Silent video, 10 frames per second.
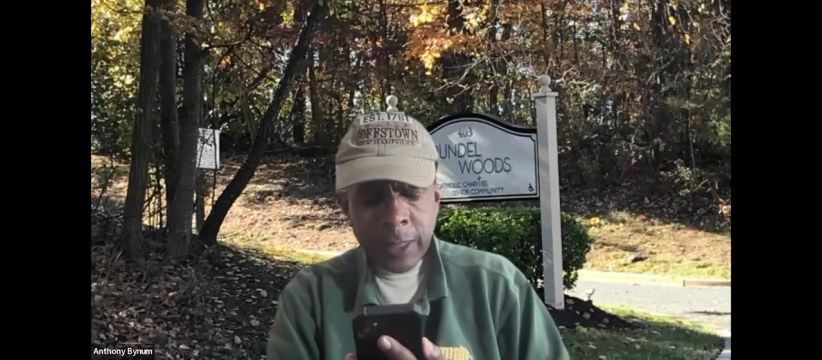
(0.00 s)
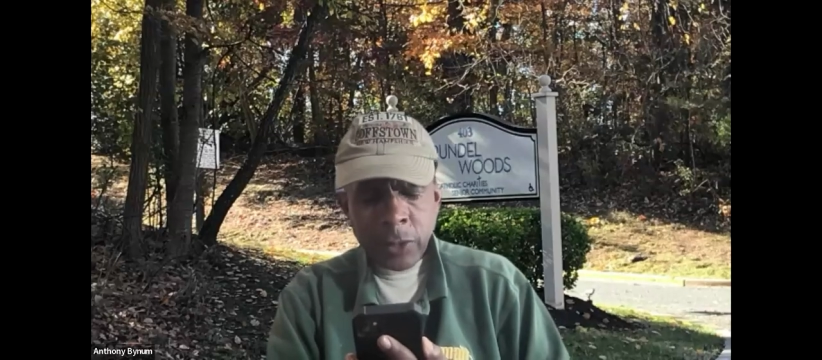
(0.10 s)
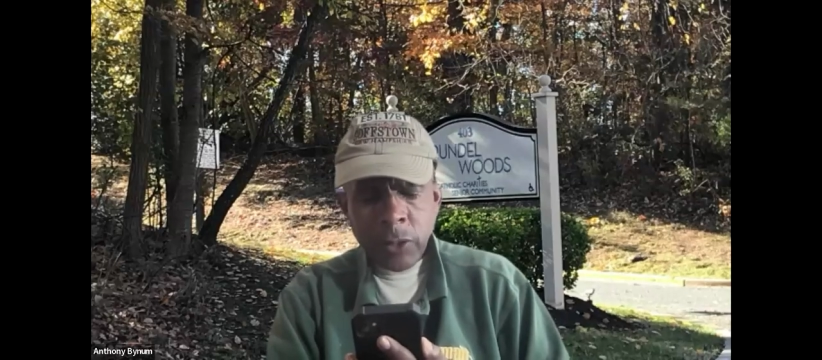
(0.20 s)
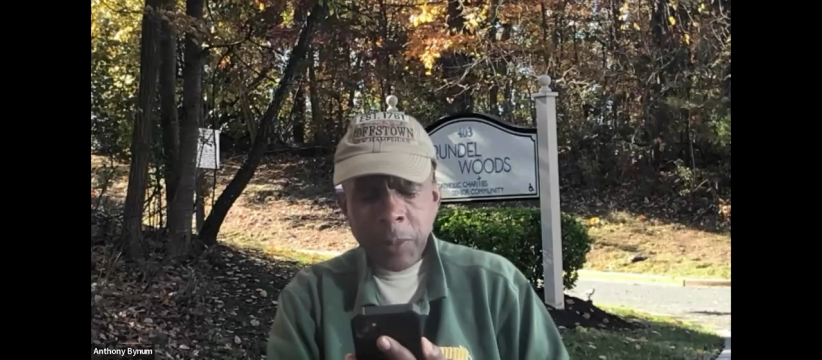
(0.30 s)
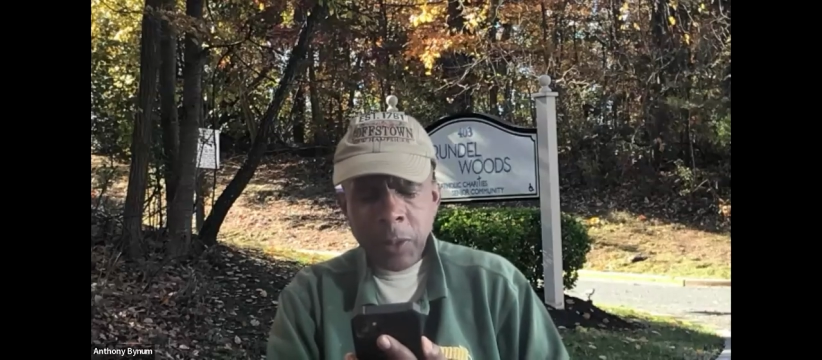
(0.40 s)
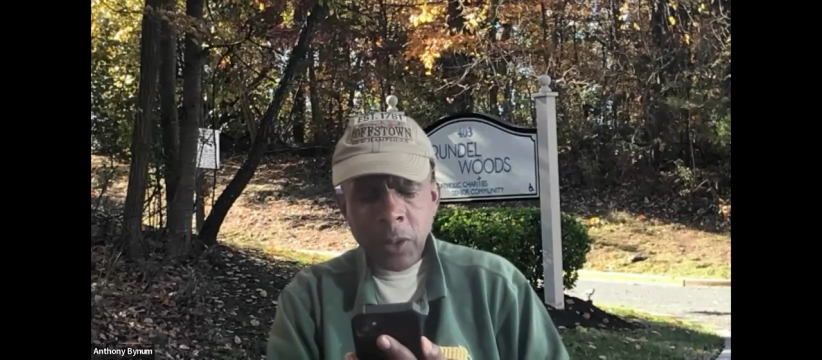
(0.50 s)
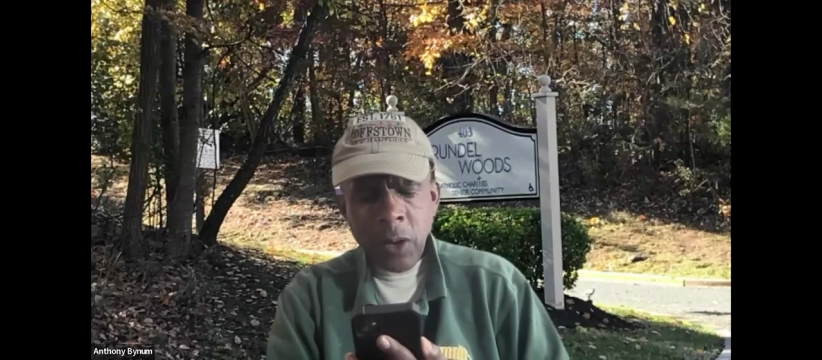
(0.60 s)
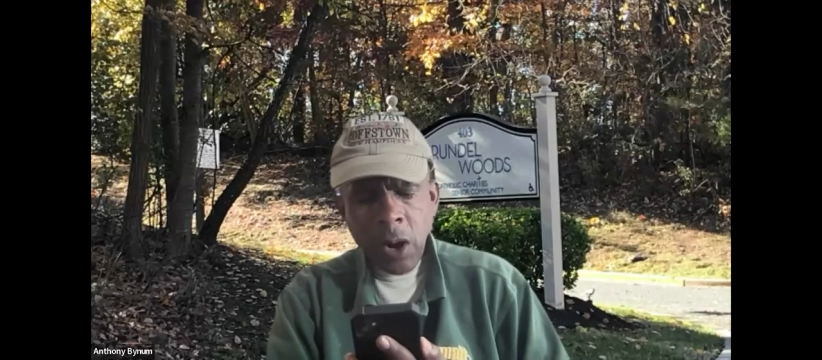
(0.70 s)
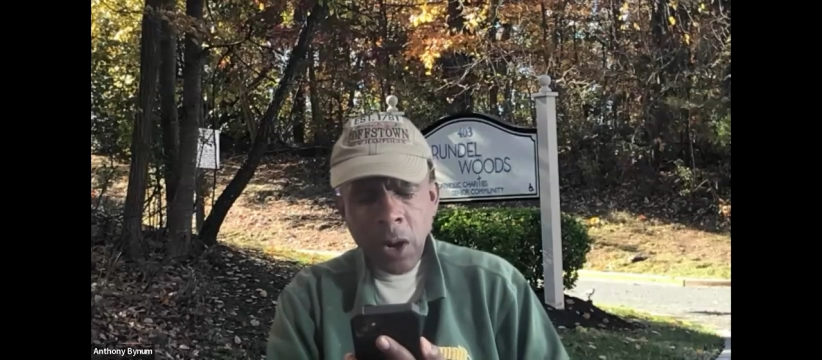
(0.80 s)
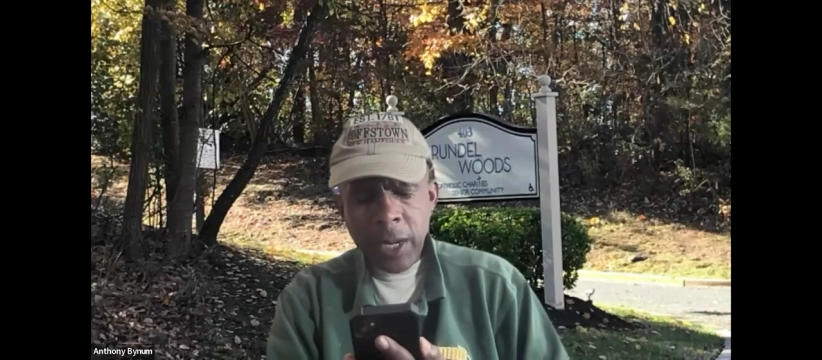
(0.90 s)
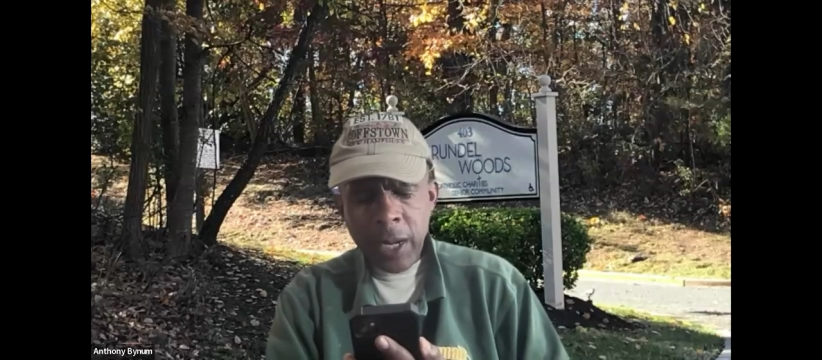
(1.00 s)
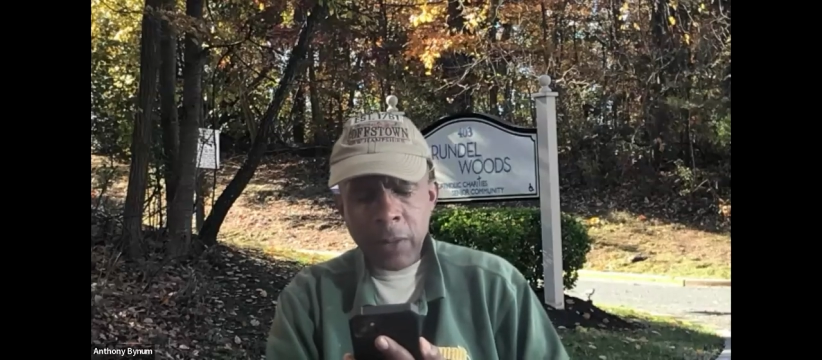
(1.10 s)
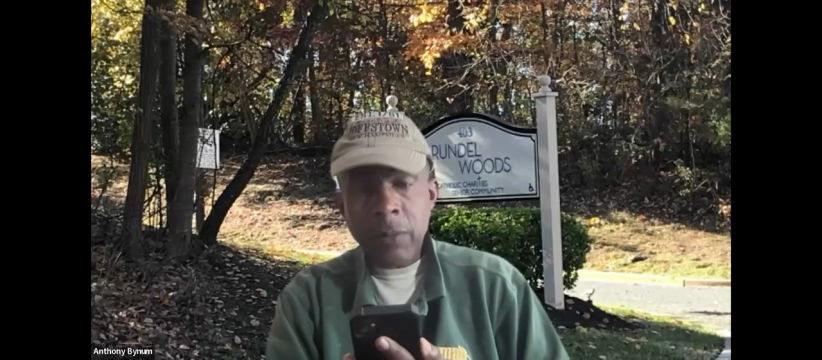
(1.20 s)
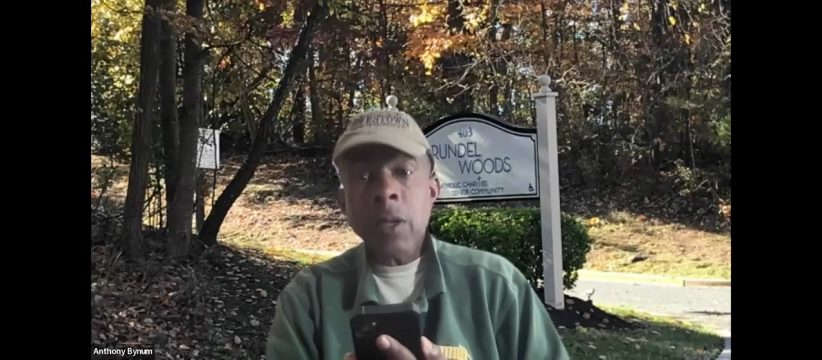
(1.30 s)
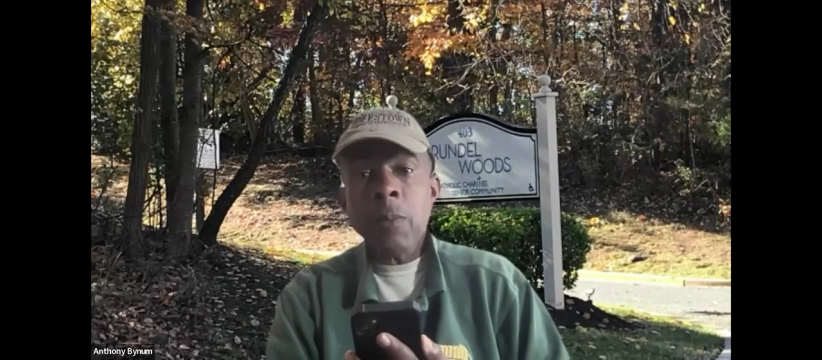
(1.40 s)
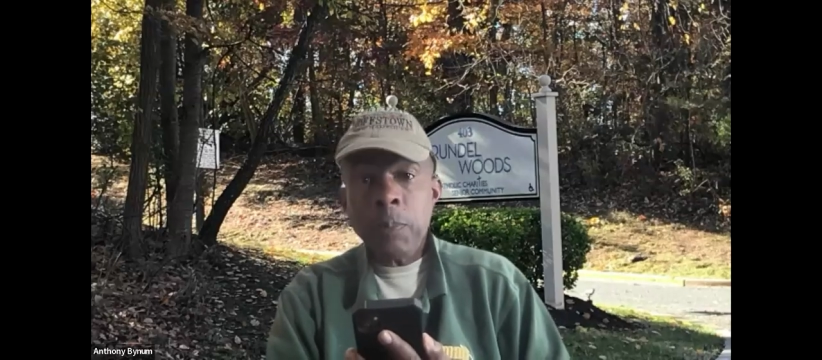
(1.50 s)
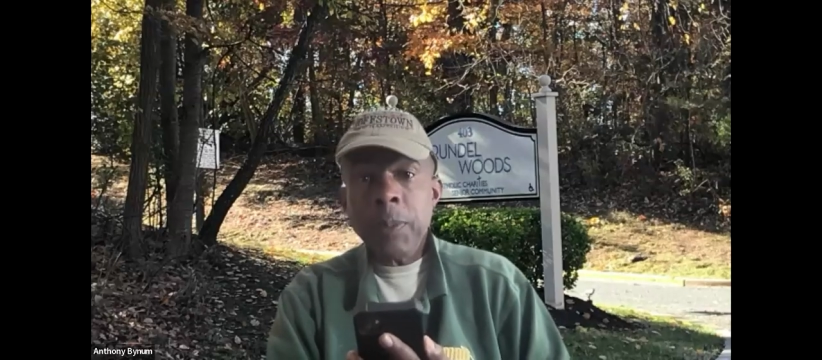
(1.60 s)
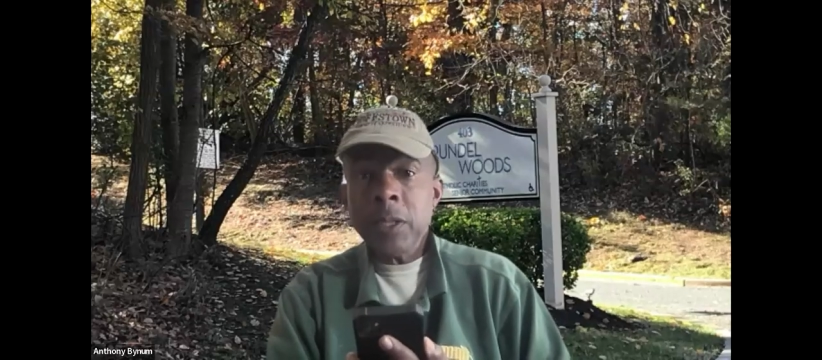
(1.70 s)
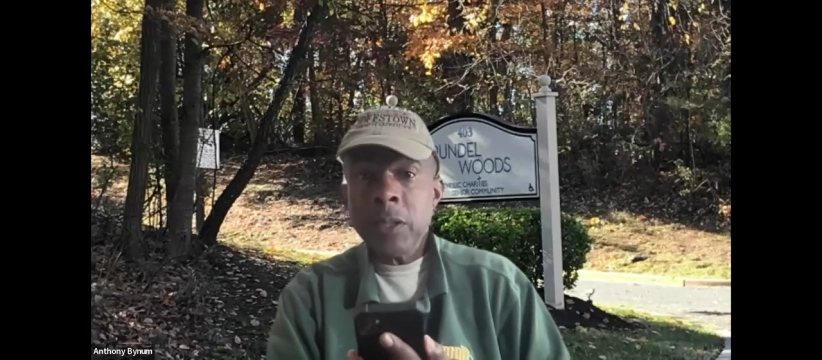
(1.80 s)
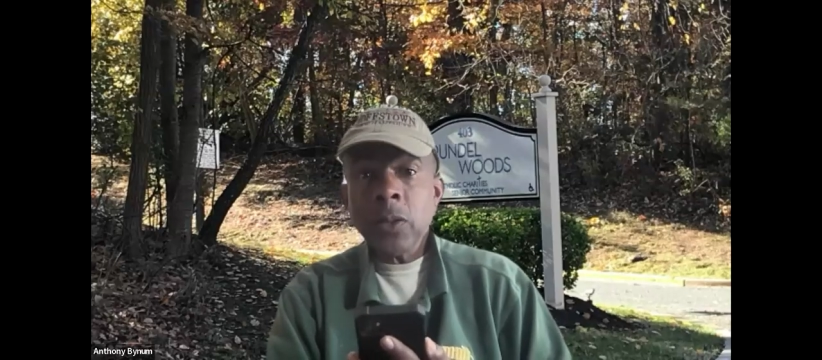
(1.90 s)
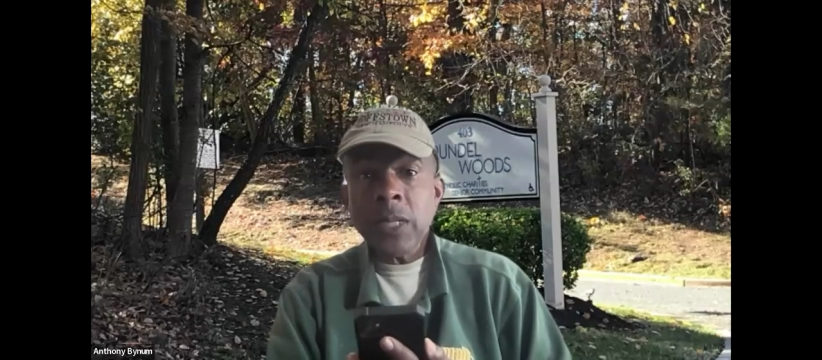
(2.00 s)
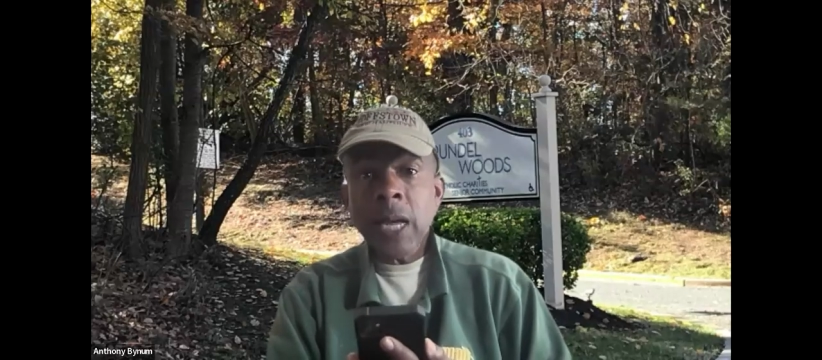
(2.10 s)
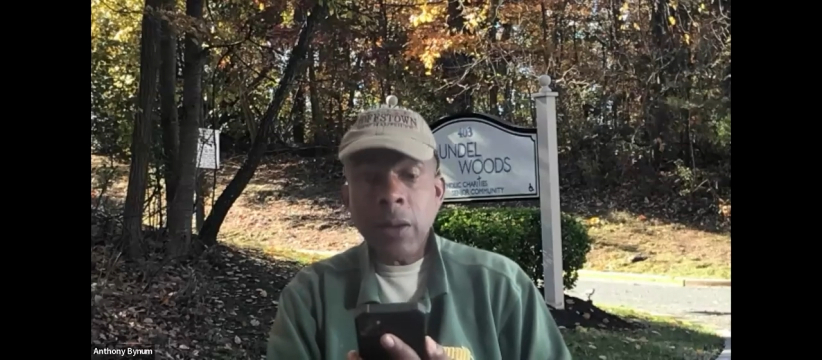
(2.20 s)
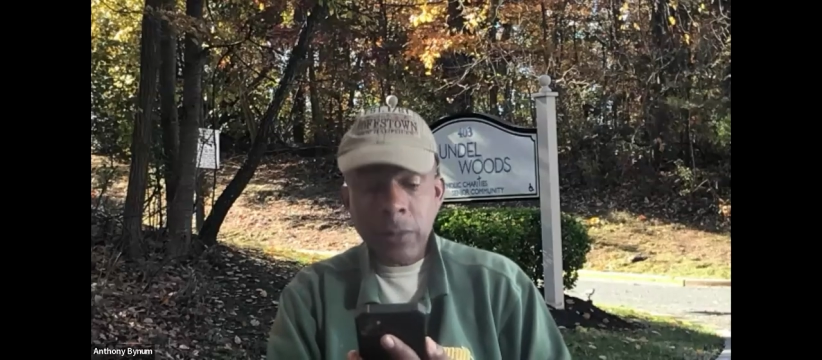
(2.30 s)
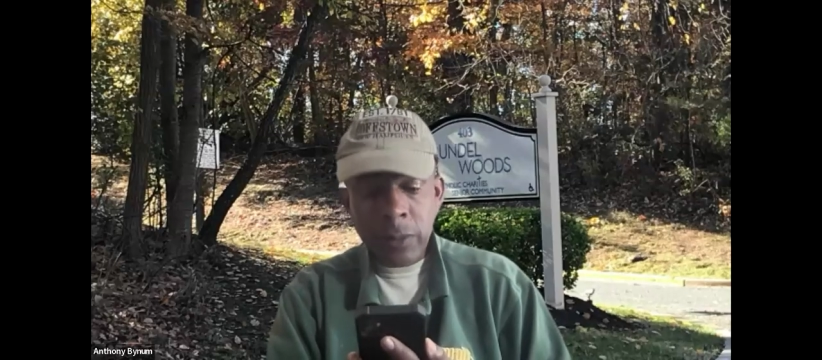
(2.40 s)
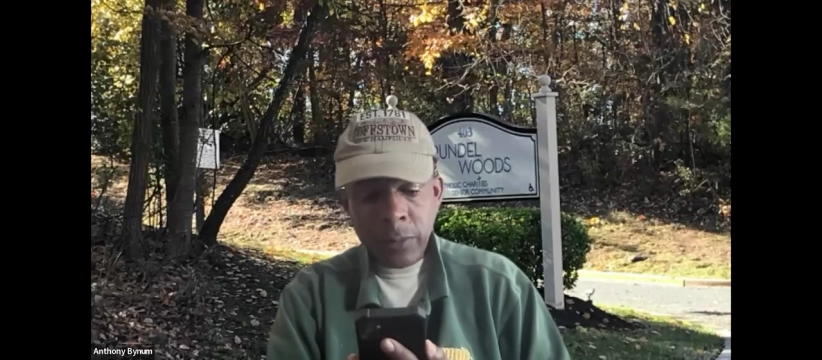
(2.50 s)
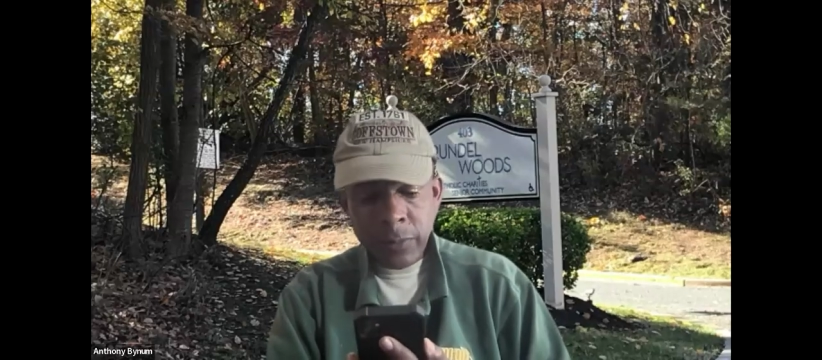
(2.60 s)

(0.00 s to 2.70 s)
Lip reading: screaming her heart out, but there's no sound.